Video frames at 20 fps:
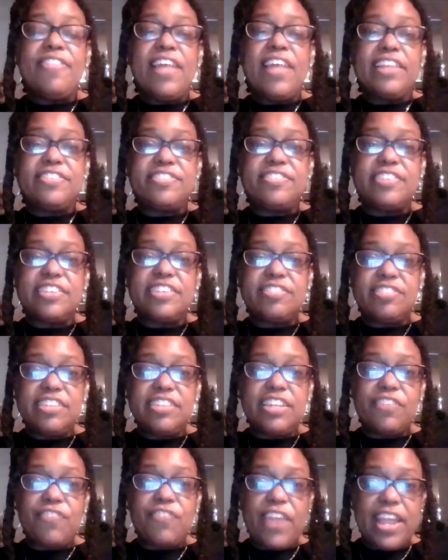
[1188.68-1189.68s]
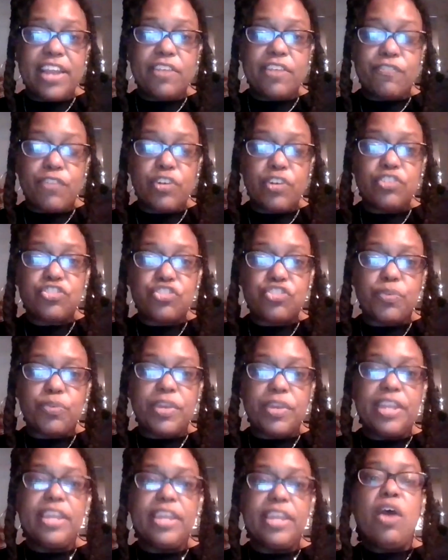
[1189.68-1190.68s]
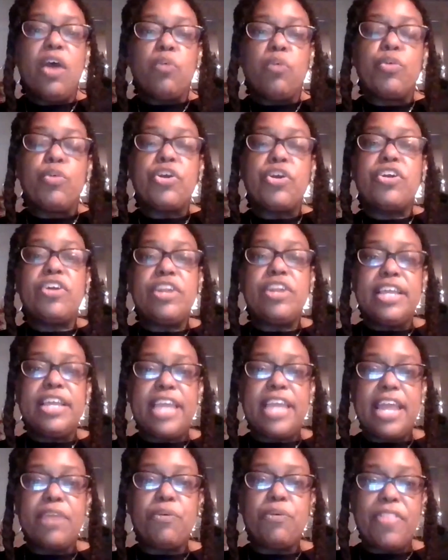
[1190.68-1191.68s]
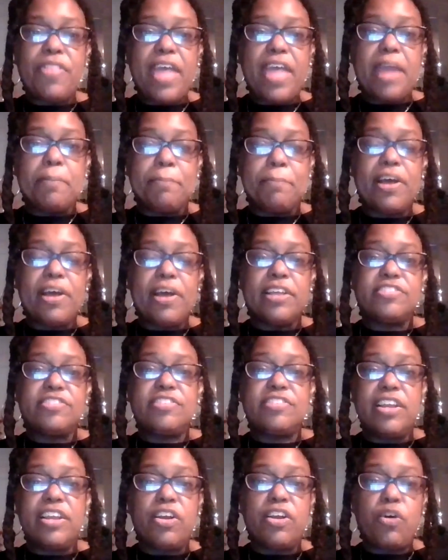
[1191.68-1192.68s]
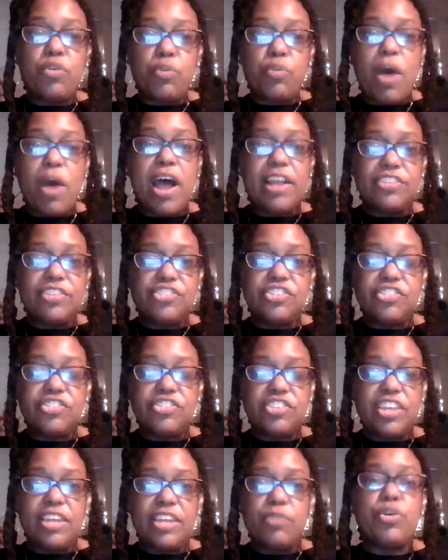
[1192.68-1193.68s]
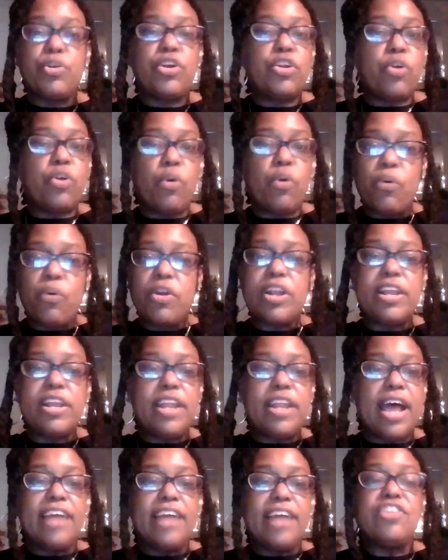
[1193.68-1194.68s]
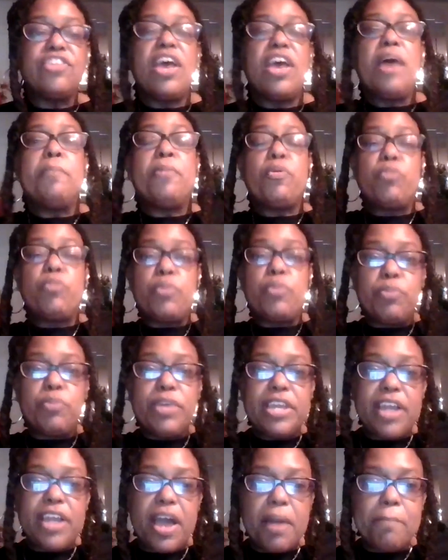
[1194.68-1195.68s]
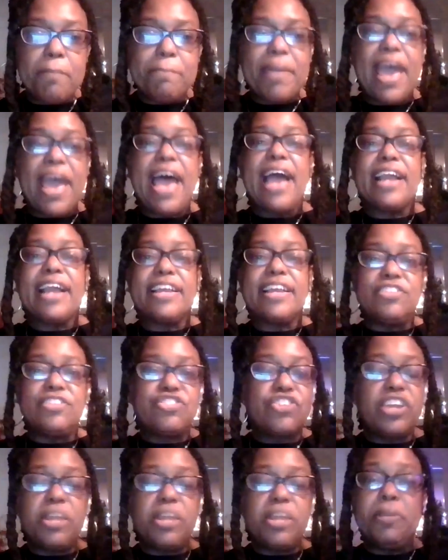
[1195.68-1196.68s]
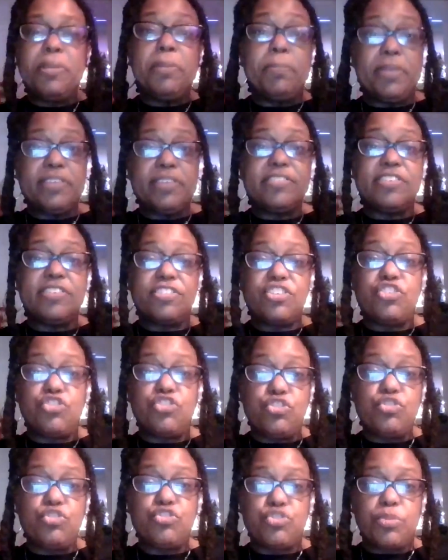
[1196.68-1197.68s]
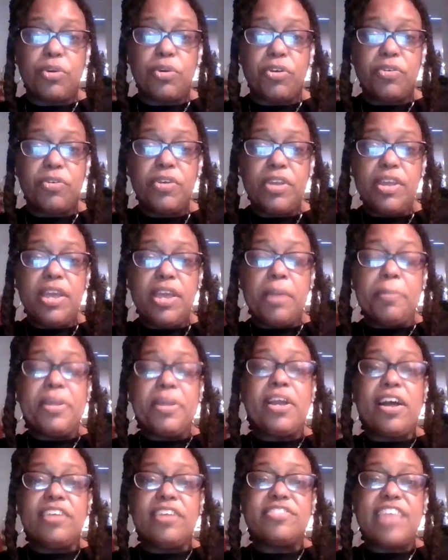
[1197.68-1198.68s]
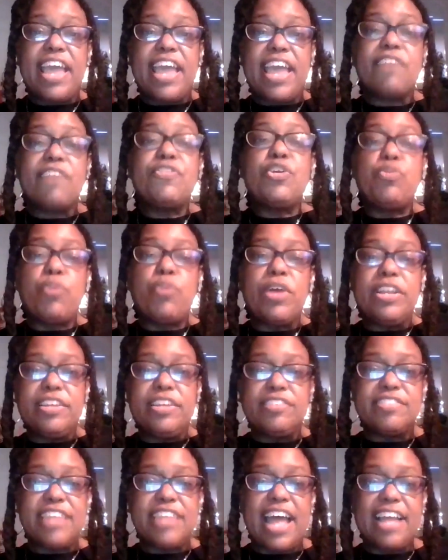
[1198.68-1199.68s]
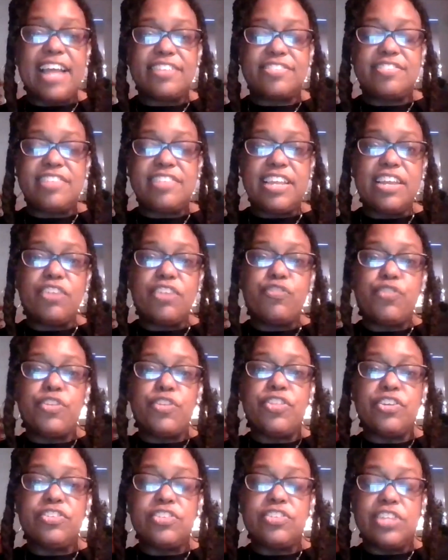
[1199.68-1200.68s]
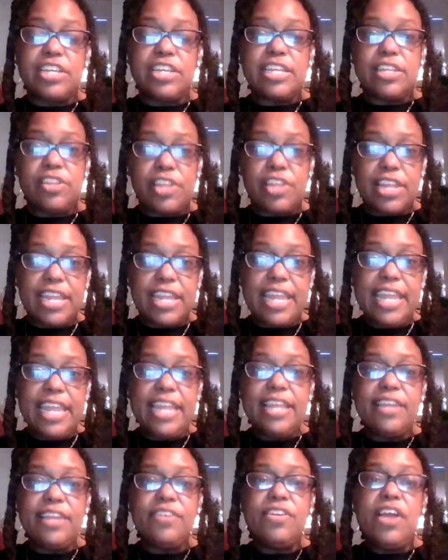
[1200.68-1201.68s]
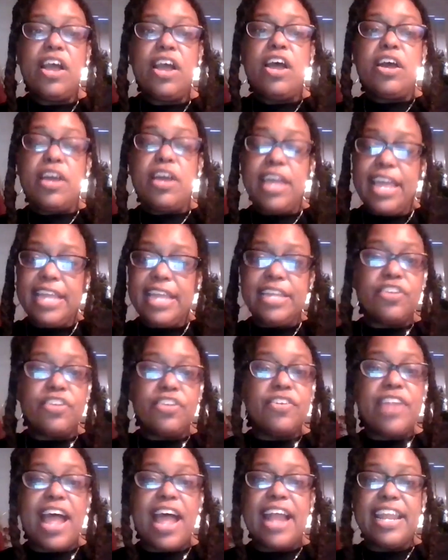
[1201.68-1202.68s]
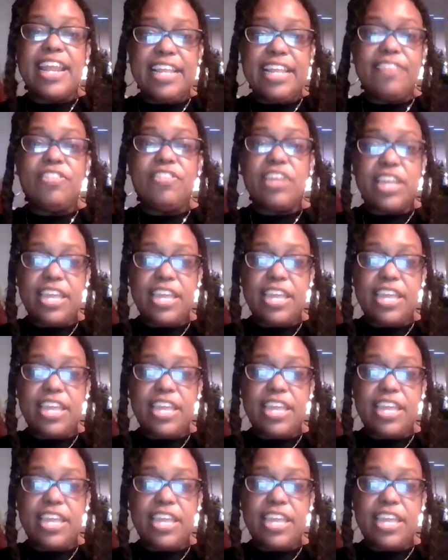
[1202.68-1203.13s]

that 60th anniversary, we're going to get on that bus and go to Washington. We're going to organize, but when we come back, it's going to be business as usual. because everyone does not stand for the king, and they're not in the